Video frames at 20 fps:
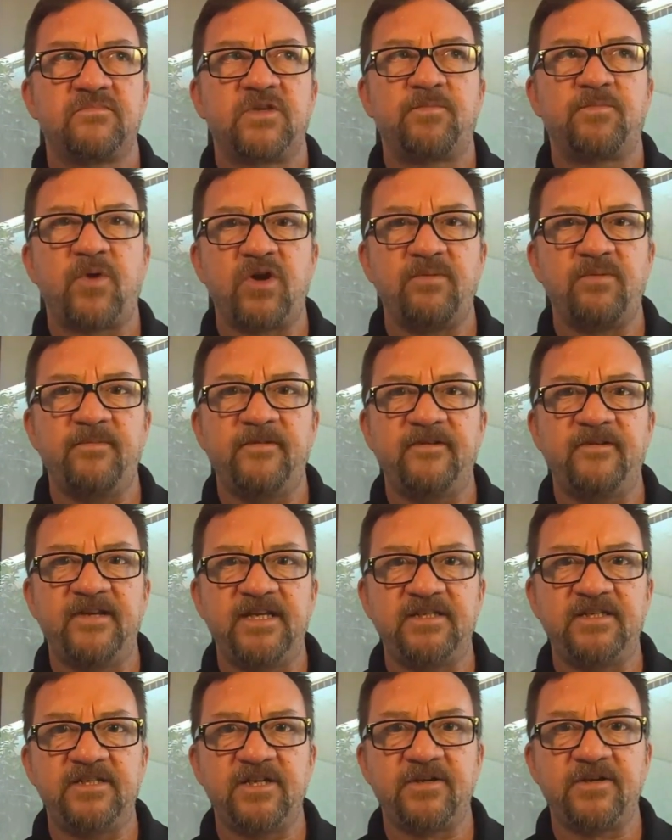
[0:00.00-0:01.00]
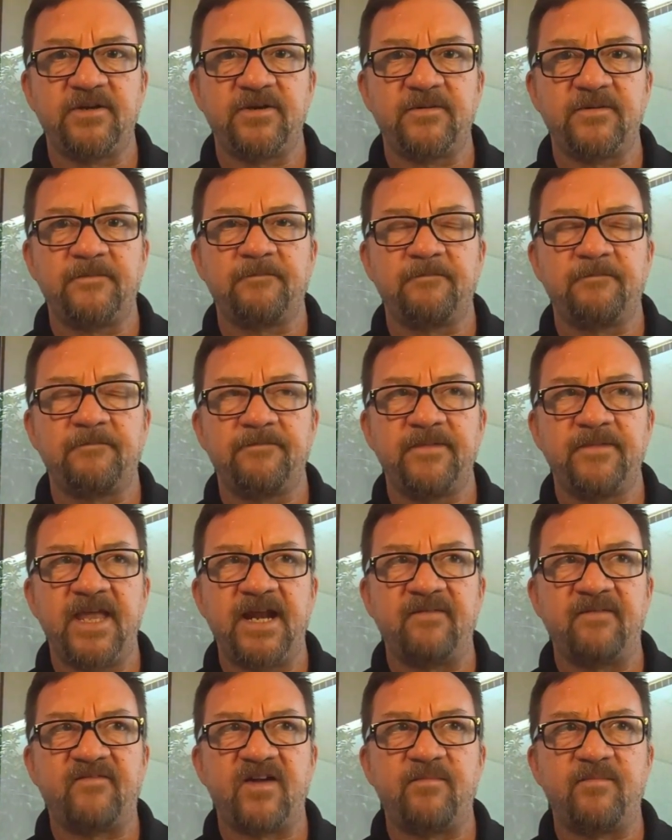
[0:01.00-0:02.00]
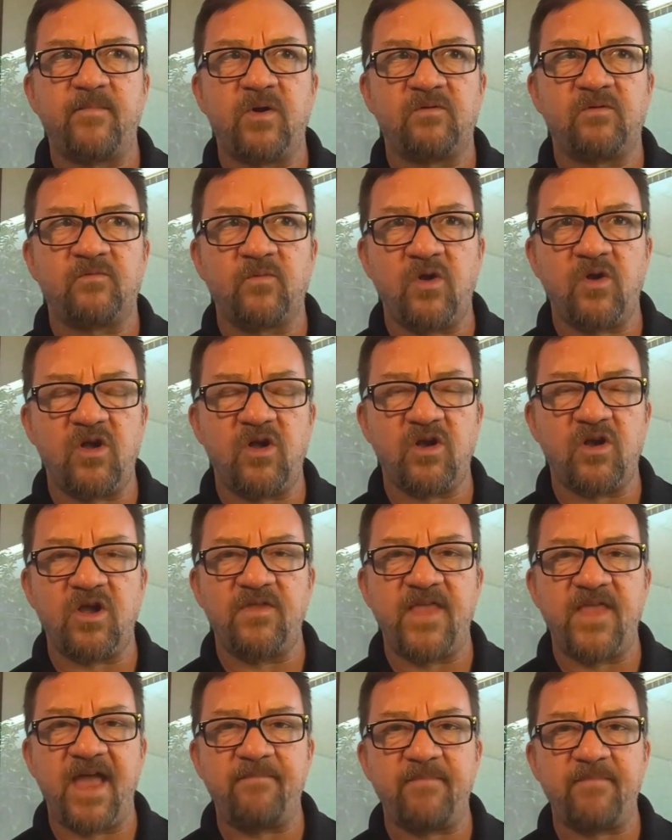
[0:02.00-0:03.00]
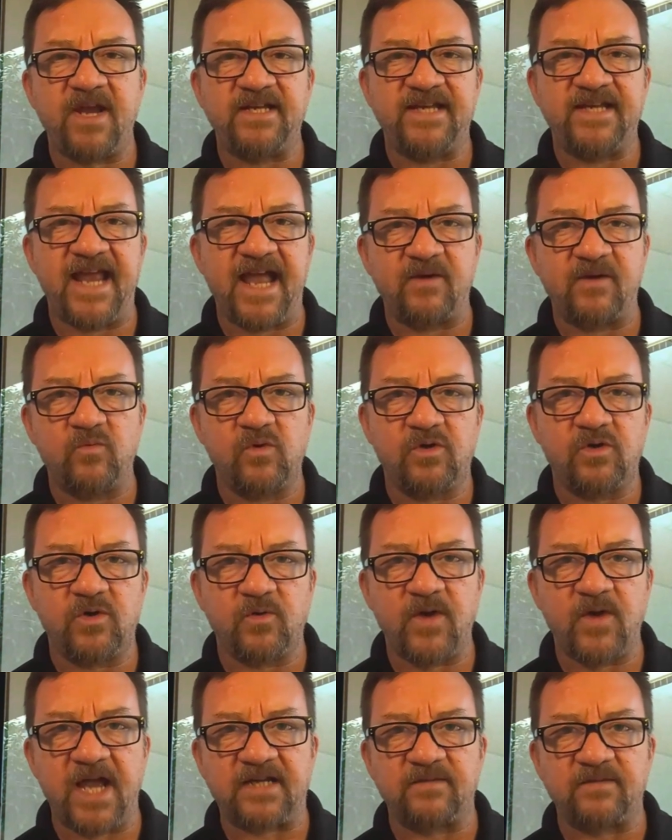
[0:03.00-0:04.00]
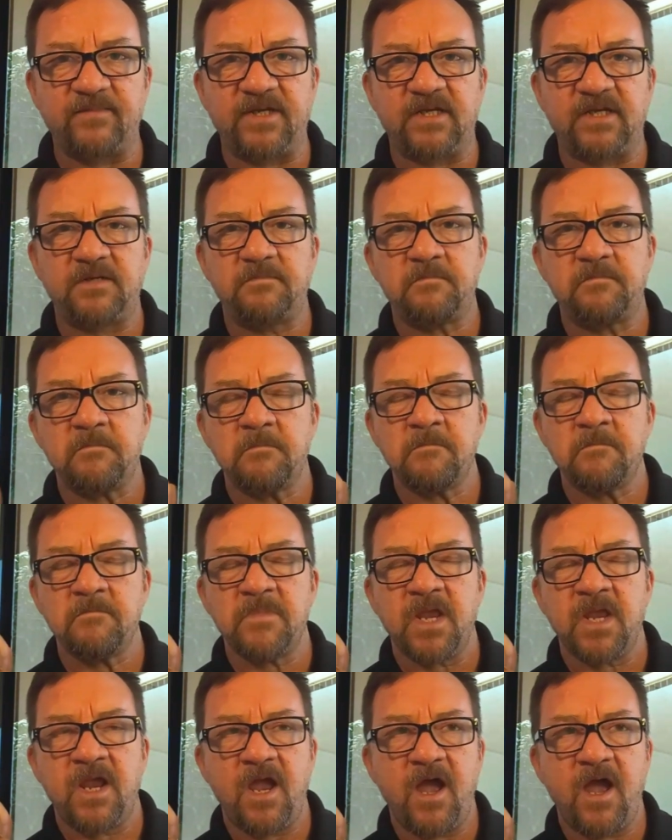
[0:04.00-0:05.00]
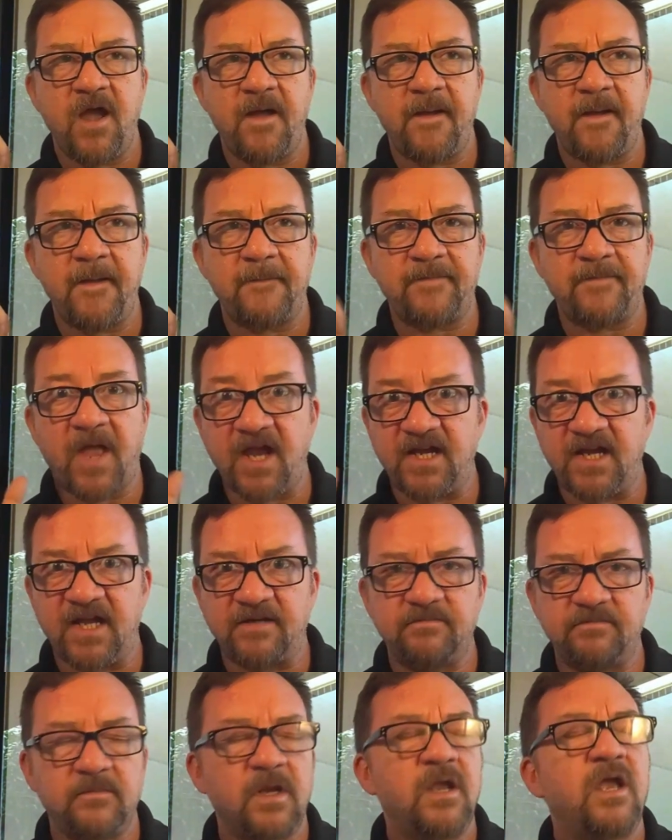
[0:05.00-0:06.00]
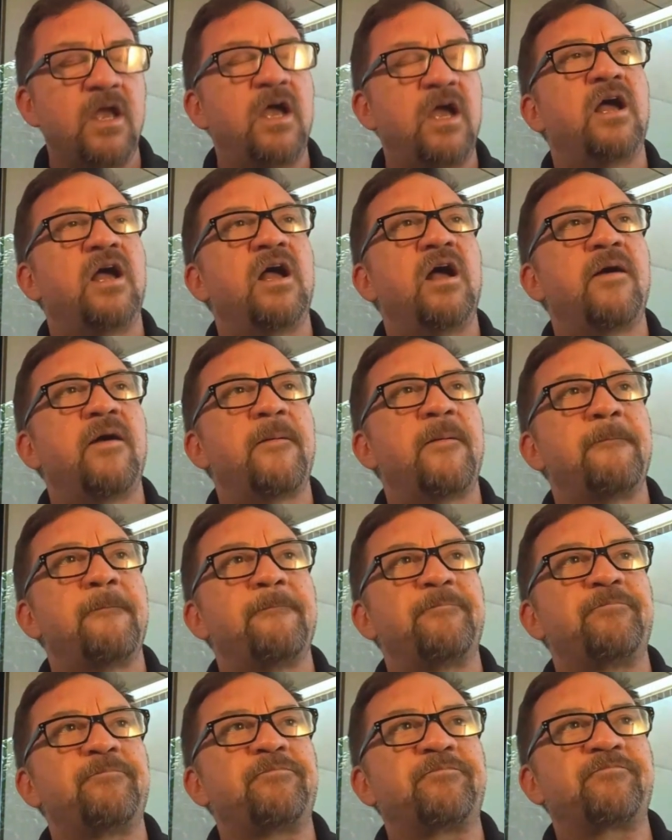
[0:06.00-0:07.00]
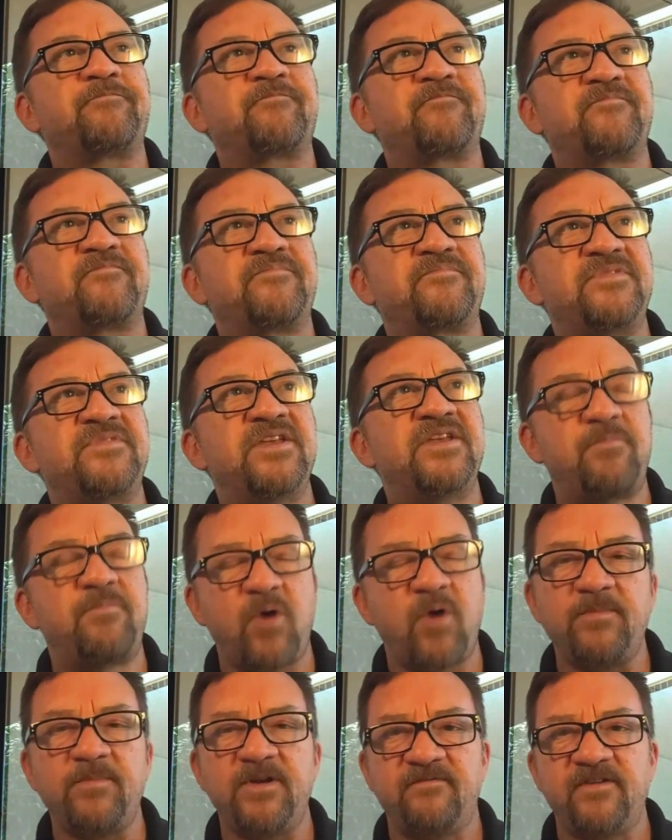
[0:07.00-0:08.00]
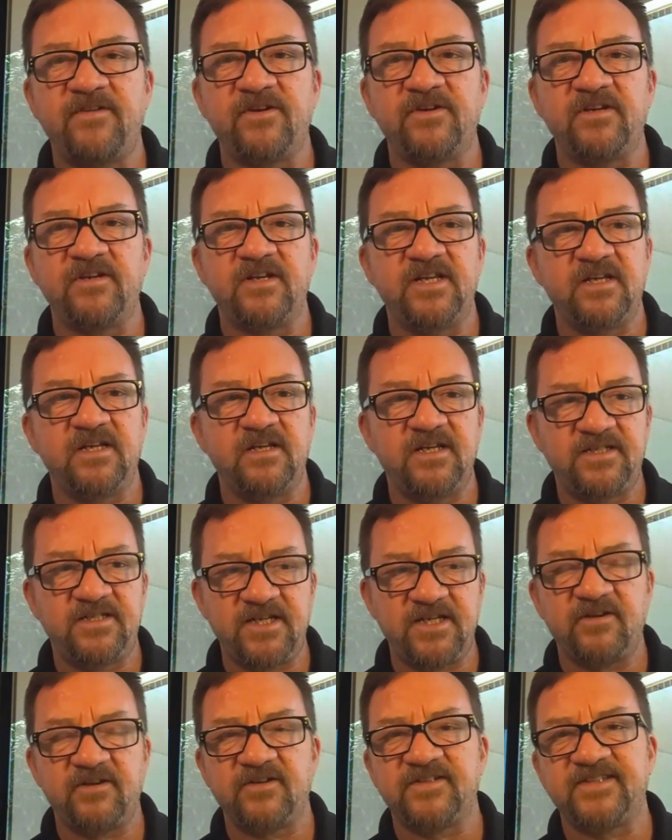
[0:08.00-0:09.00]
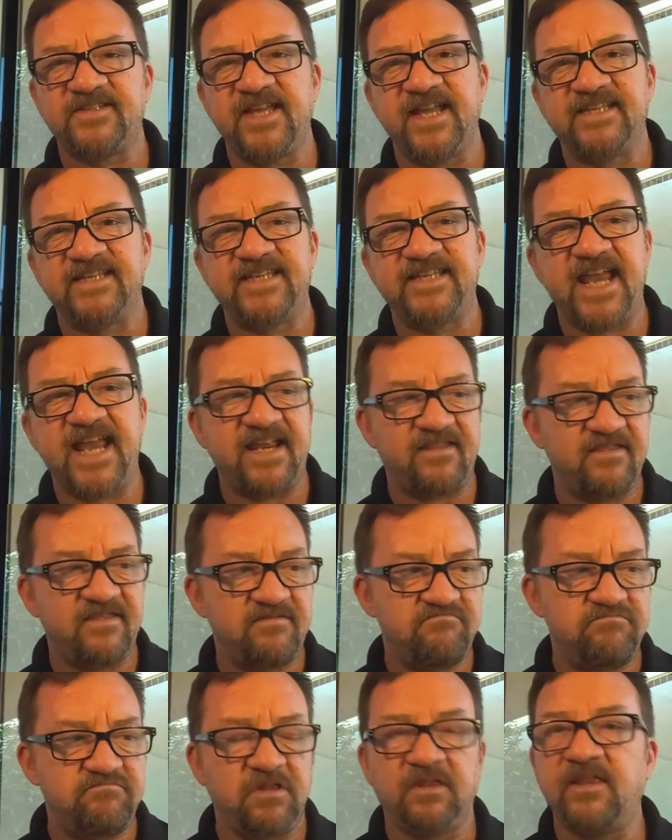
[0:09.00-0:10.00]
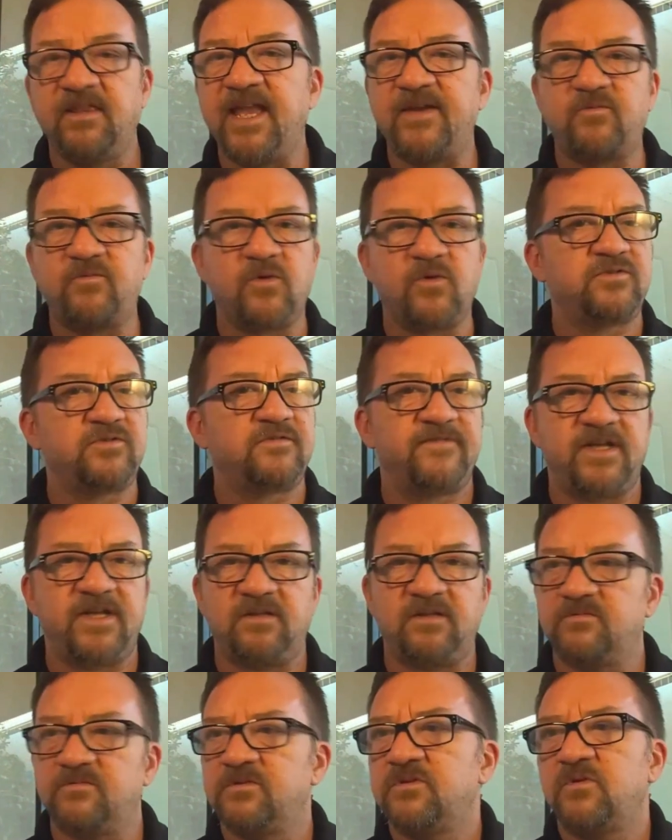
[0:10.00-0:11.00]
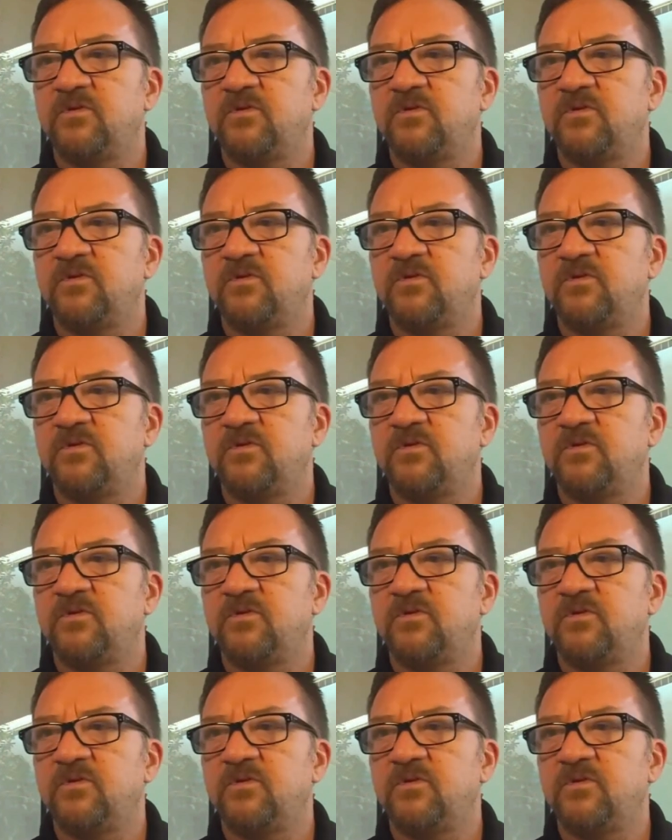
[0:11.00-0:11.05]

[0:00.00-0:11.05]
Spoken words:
Department of Interior, and if I'm wrong on that, my dad will correct me. Hi, Dad. The Department of Interior says, hey, Lake Roosevelt,